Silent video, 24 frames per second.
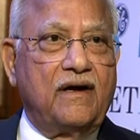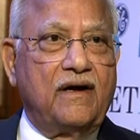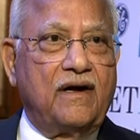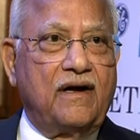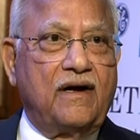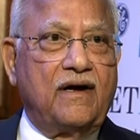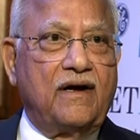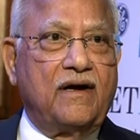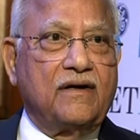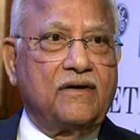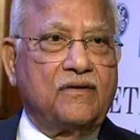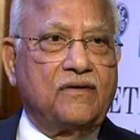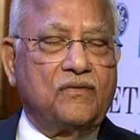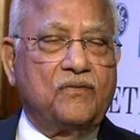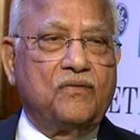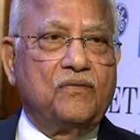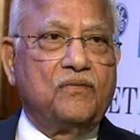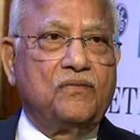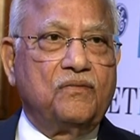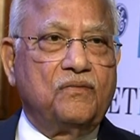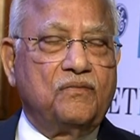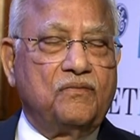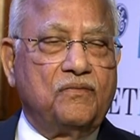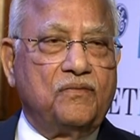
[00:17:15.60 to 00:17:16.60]
heart
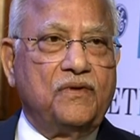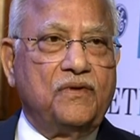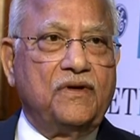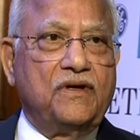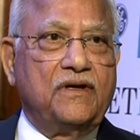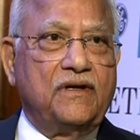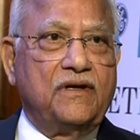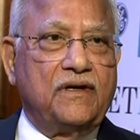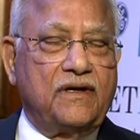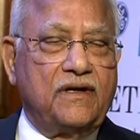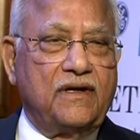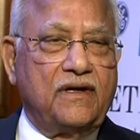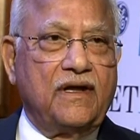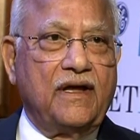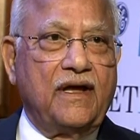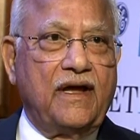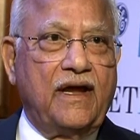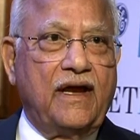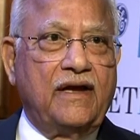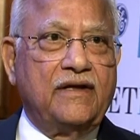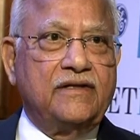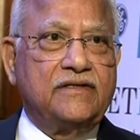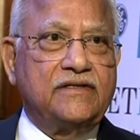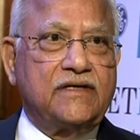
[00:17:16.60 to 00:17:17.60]
who in
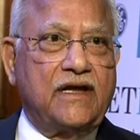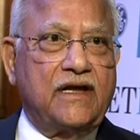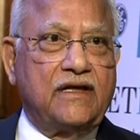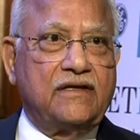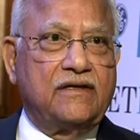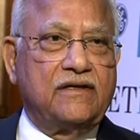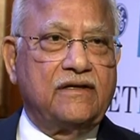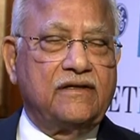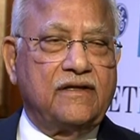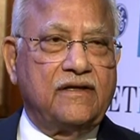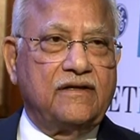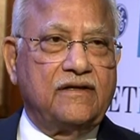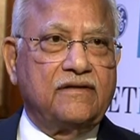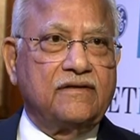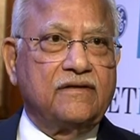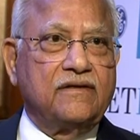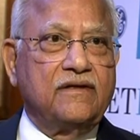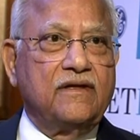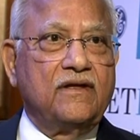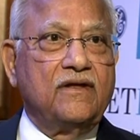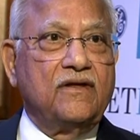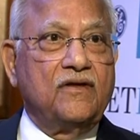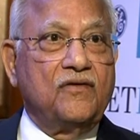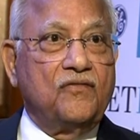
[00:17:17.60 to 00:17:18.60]
end-stage disease,
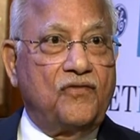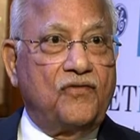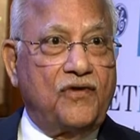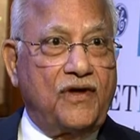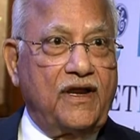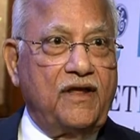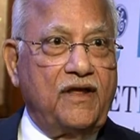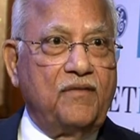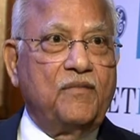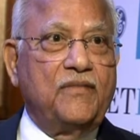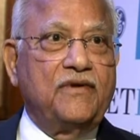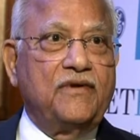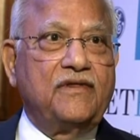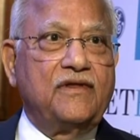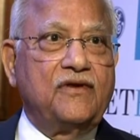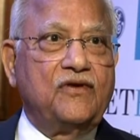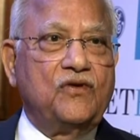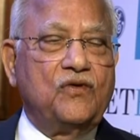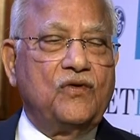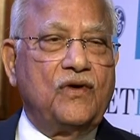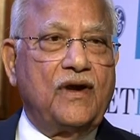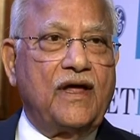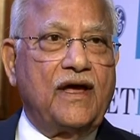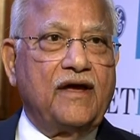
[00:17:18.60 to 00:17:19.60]
for him it's a
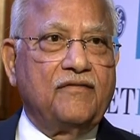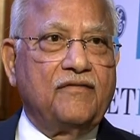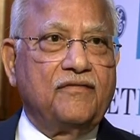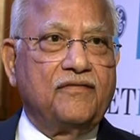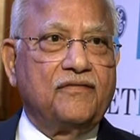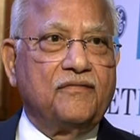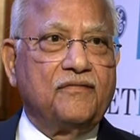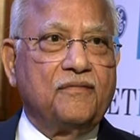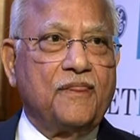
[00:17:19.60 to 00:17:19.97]
new life.